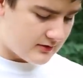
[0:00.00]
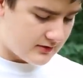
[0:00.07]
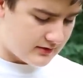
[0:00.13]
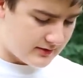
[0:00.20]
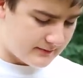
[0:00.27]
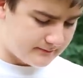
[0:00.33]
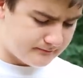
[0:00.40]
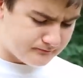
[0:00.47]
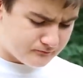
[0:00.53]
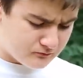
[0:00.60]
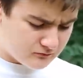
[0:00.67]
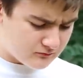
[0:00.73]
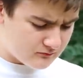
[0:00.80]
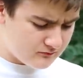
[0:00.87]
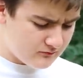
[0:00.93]
Um,
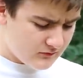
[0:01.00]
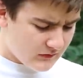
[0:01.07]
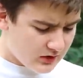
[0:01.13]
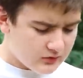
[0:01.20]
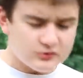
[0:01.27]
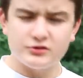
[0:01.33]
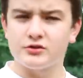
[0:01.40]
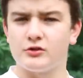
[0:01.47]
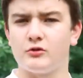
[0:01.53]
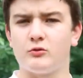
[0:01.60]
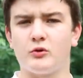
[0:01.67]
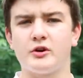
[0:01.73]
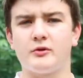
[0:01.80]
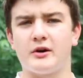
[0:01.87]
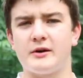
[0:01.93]
so
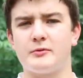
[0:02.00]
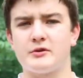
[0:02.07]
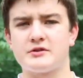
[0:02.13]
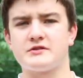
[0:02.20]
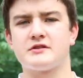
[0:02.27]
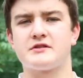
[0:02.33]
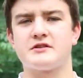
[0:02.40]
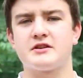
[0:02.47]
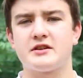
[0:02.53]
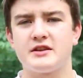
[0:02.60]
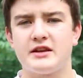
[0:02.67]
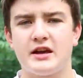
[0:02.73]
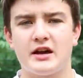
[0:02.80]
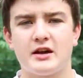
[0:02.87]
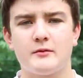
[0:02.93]
what do I personally think
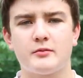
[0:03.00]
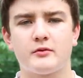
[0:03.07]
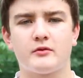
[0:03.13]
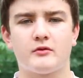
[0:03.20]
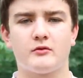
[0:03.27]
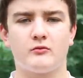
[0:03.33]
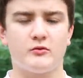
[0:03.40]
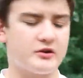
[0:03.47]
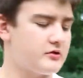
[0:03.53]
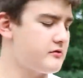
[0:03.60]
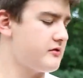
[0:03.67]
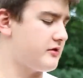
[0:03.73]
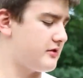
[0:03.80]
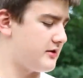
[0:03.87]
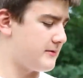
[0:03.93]
of the app?
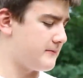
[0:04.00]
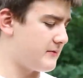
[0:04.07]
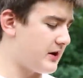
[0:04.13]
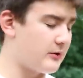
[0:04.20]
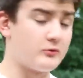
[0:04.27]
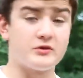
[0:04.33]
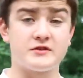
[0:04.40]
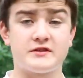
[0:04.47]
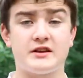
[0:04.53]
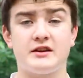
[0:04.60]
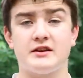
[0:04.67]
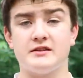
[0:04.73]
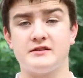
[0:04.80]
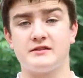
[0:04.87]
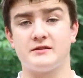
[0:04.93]
Well, um, I will
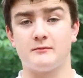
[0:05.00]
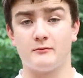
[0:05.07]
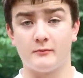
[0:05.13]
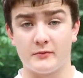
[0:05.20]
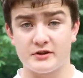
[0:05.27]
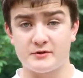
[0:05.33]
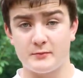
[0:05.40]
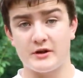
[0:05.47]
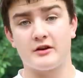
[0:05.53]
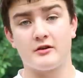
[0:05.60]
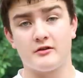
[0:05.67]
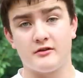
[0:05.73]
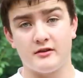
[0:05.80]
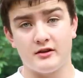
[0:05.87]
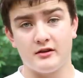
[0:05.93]
say it's much
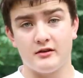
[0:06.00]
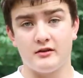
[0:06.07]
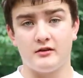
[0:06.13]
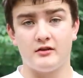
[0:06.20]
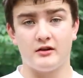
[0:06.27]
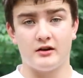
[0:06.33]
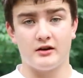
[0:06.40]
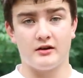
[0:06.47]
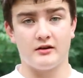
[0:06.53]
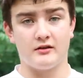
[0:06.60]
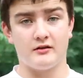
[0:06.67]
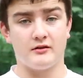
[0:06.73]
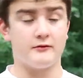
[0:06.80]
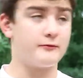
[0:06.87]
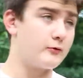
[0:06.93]
better than
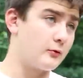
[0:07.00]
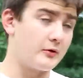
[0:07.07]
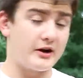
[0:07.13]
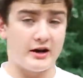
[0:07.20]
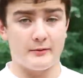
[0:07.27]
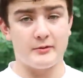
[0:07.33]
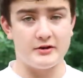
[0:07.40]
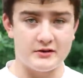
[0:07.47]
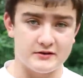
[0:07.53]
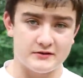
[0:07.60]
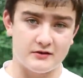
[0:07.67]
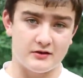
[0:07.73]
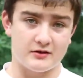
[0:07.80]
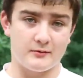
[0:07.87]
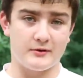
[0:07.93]
uh, the former app I
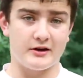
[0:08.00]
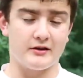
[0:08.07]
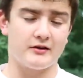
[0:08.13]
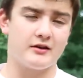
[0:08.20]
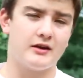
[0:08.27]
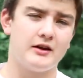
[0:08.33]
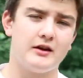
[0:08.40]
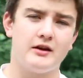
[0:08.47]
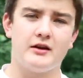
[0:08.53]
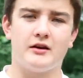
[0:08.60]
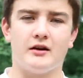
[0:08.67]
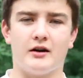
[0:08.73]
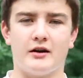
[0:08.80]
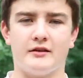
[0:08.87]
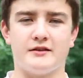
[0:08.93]
just talked about.
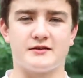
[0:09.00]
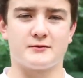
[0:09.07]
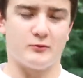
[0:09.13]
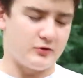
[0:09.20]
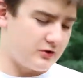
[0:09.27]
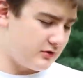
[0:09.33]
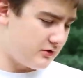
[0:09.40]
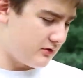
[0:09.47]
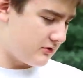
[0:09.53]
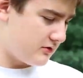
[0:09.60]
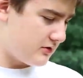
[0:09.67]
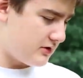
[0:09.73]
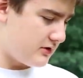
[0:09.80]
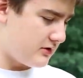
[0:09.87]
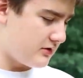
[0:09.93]
Uh, this one,
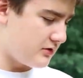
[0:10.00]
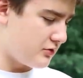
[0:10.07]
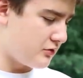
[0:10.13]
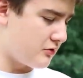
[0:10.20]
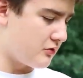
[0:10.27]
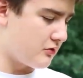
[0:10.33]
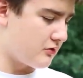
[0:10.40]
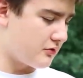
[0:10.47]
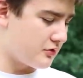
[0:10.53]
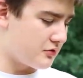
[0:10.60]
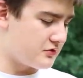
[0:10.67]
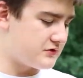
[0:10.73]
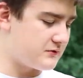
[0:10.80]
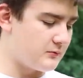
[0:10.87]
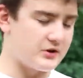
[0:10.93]
it, eh, you're,
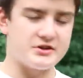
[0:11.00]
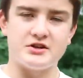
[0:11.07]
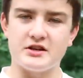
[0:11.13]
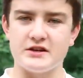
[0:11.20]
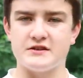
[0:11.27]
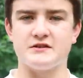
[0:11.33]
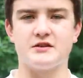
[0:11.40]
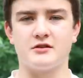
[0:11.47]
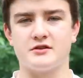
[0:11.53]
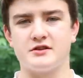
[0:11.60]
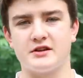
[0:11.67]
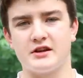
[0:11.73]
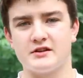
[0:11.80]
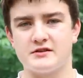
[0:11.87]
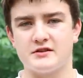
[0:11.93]
you're, it's much easier
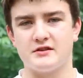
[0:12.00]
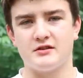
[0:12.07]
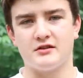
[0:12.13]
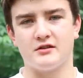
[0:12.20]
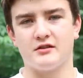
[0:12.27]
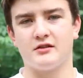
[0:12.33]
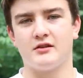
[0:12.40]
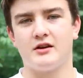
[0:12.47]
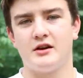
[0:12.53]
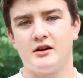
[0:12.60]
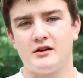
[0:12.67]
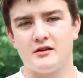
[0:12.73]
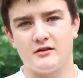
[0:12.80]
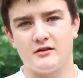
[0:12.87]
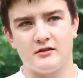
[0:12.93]
to get to the
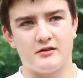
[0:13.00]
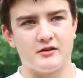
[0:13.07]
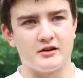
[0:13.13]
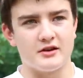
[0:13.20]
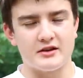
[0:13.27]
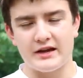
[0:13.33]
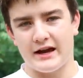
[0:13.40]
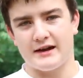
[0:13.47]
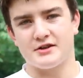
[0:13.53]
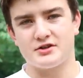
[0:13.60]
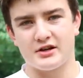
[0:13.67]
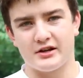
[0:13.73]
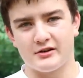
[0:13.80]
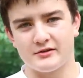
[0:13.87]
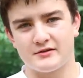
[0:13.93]
the
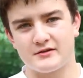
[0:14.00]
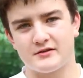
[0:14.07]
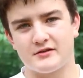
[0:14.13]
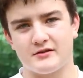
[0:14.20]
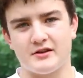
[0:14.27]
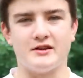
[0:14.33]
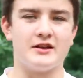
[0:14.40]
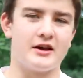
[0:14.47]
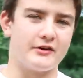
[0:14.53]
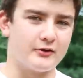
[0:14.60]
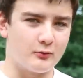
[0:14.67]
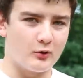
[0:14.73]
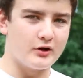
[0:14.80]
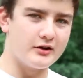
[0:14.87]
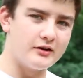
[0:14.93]
cash outs than the
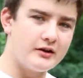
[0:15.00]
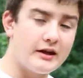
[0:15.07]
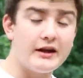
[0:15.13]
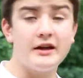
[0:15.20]
other one.